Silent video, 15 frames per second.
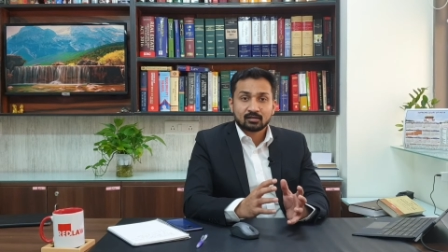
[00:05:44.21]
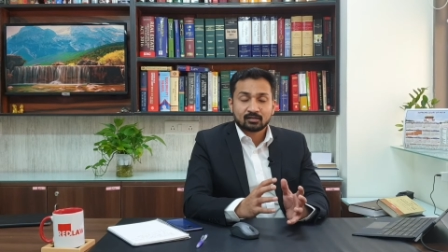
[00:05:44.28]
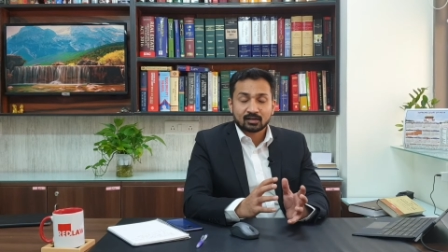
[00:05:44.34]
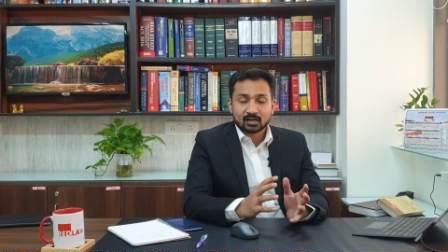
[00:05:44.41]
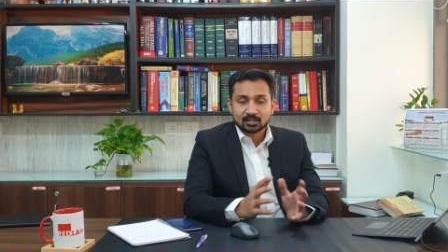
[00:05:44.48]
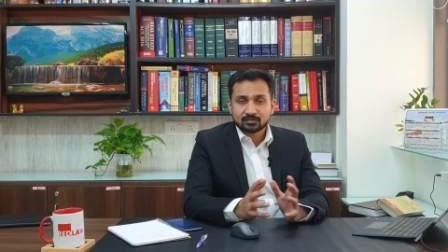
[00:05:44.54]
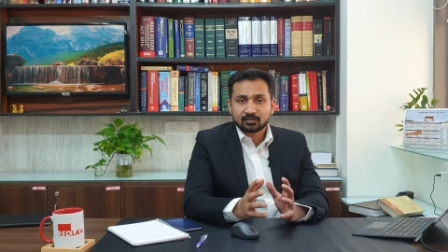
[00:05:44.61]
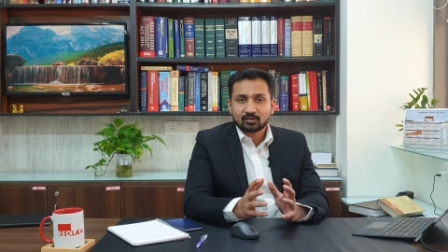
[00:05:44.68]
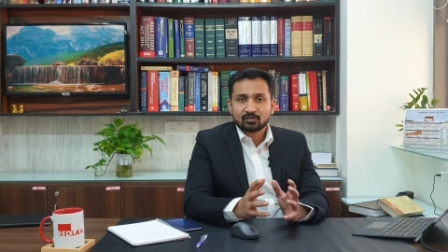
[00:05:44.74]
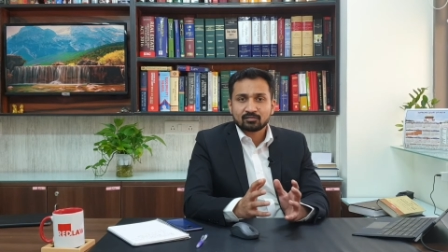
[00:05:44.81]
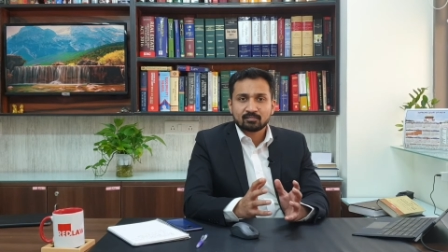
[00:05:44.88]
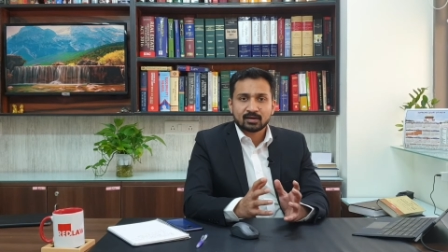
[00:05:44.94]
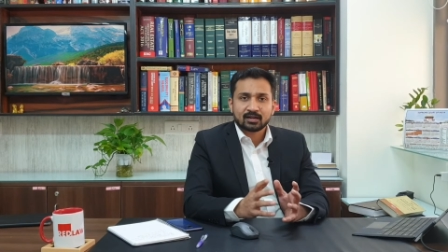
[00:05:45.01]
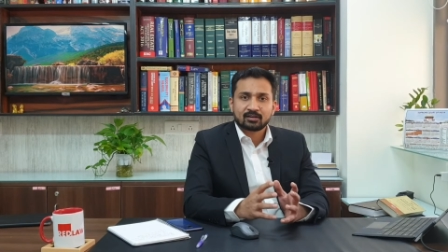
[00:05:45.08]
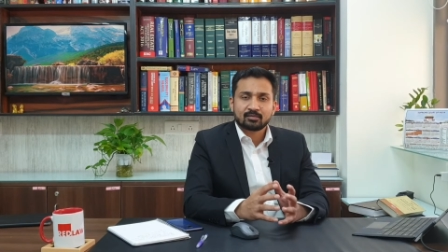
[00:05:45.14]
transfer
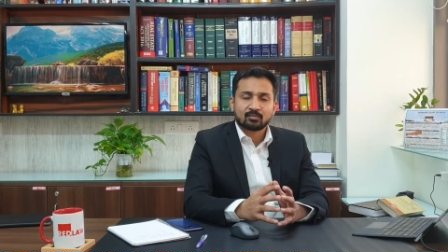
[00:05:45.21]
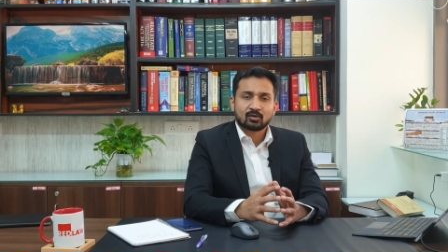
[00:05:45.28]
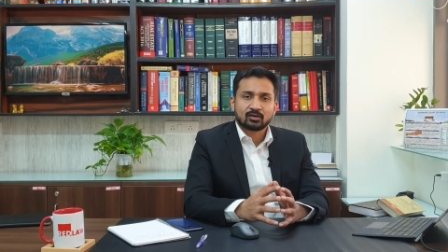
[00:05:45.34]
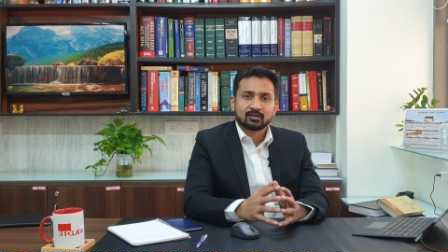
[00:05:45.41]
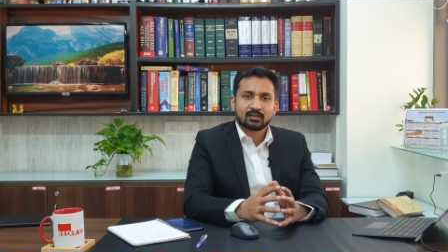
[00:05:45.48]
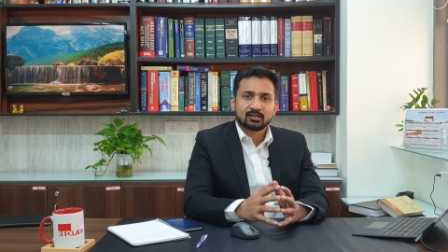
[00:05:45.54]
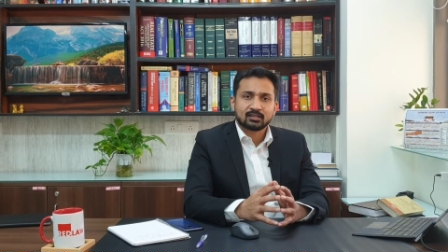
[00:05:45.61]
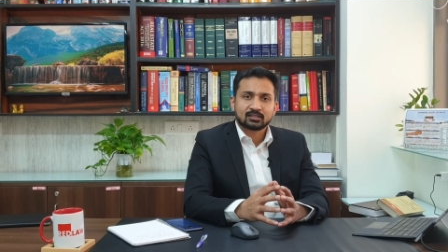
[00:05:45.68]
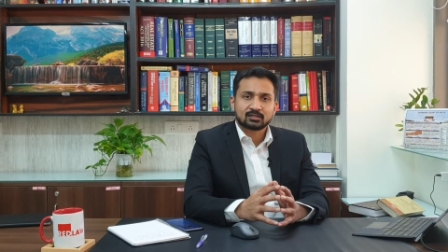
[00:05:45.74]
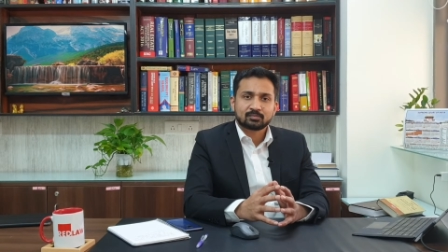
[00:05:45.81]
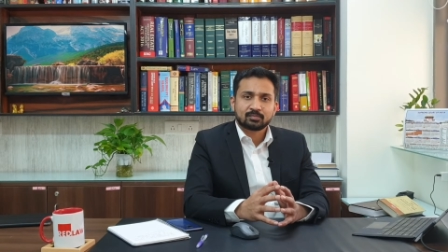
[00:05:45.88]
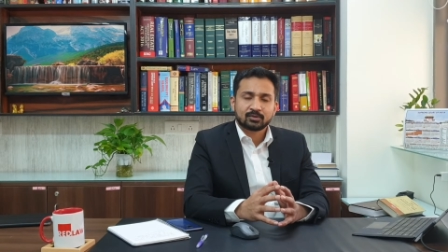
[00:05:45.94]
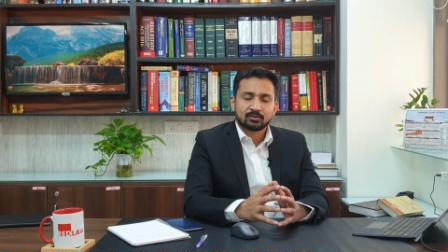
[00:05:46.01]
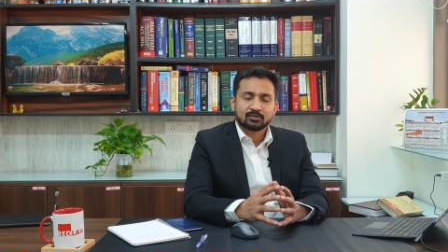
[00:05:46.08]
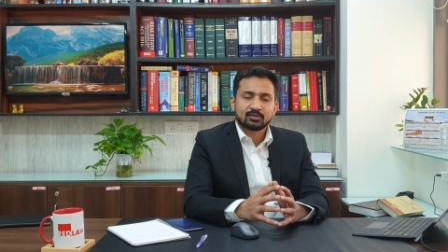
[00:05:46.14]
of matrimonial
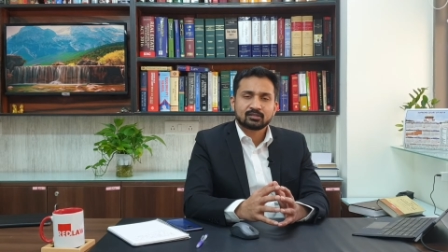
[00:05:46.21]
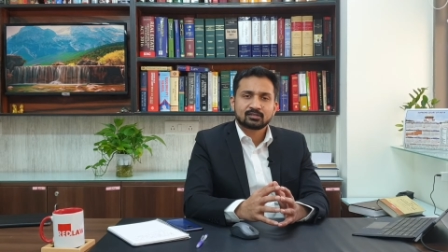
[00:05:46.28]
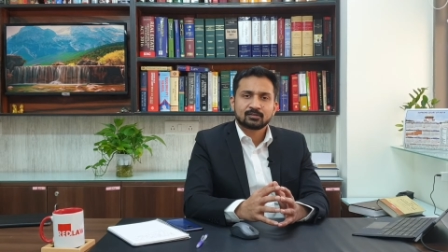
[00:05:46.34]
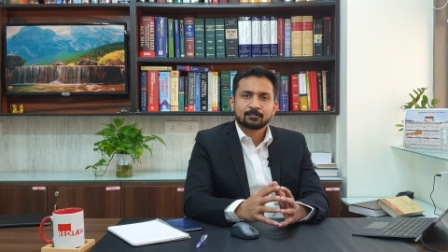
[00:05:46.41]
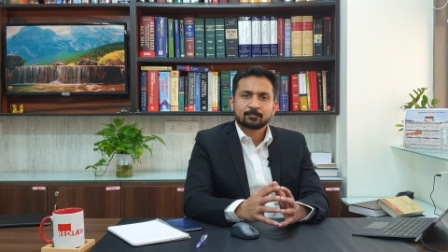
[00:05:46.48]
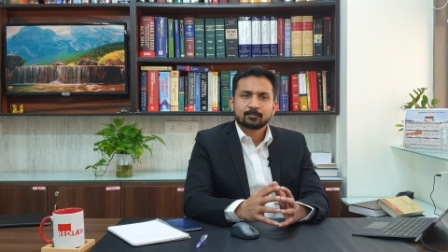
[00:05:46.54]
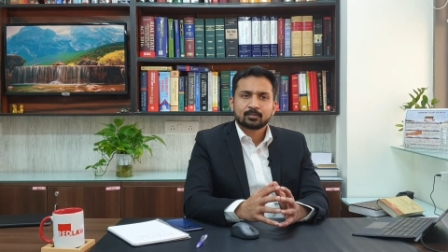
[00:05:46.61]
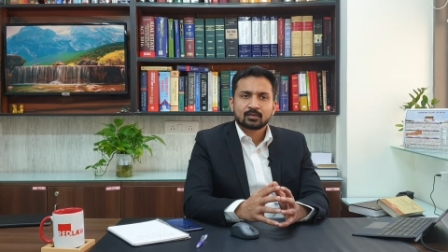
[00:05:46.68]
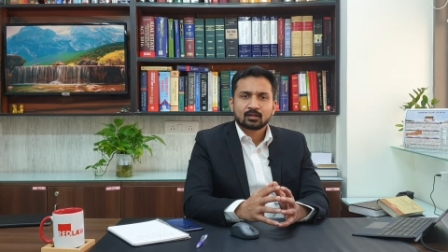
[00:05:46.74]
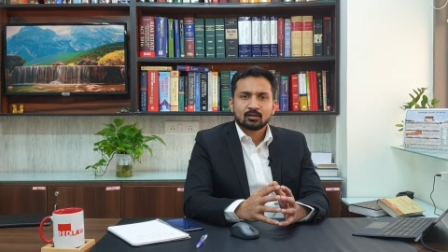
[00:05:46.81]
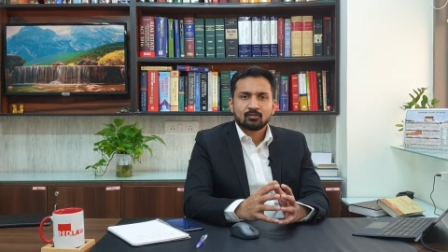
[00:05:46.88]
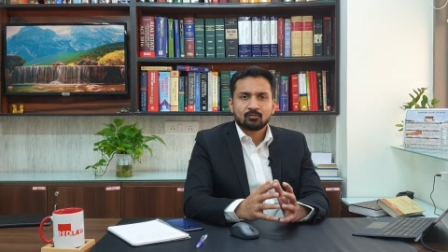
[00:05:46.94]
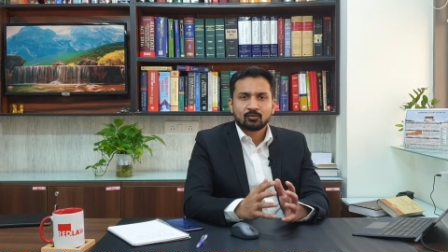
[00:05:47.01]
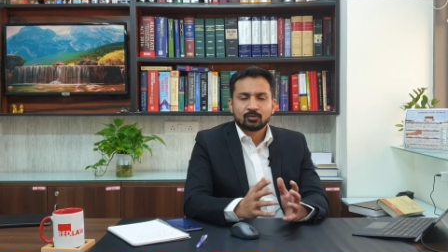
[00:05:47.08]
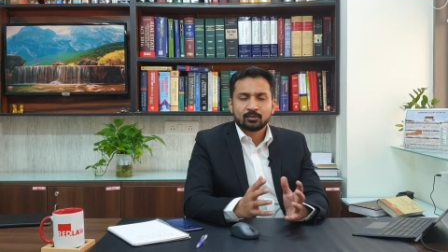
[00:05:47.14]
disputes
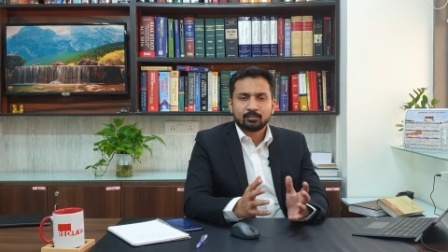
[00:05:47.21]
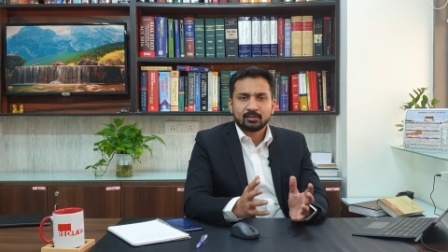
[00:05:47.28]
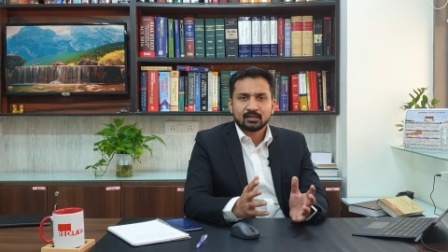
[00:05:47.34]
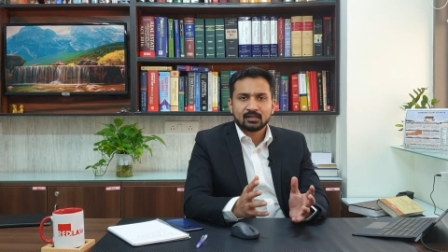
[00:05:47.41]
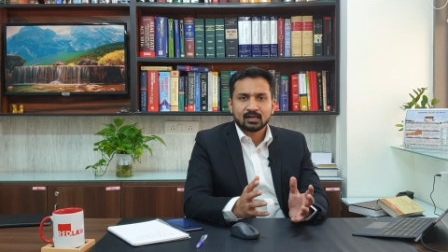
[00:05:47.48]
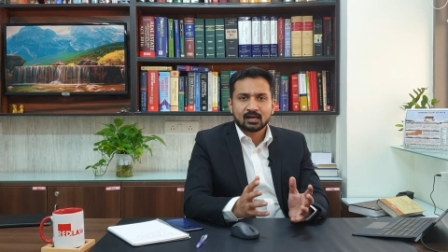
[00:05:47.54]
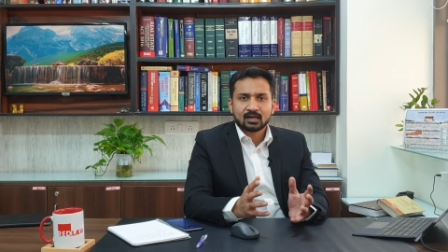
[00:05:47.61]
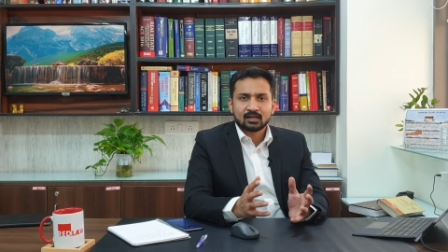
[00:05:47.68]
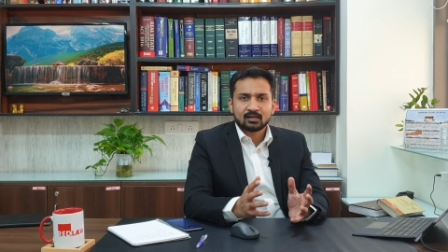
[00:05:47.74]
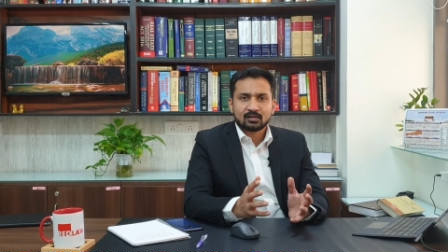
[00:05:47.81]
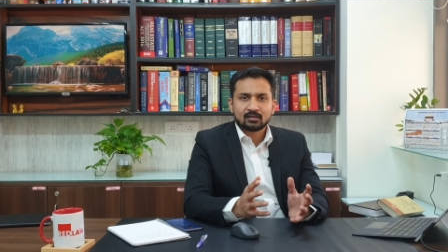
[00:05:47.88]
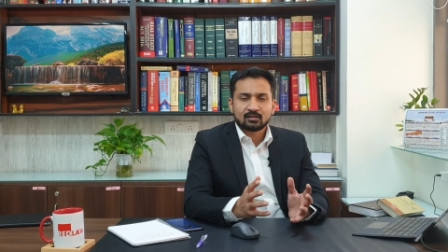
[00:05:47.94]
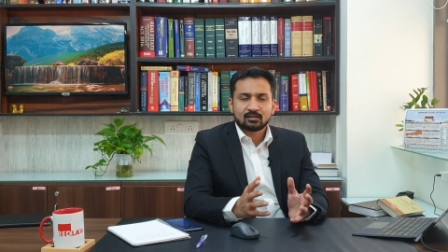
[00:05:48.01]
would be that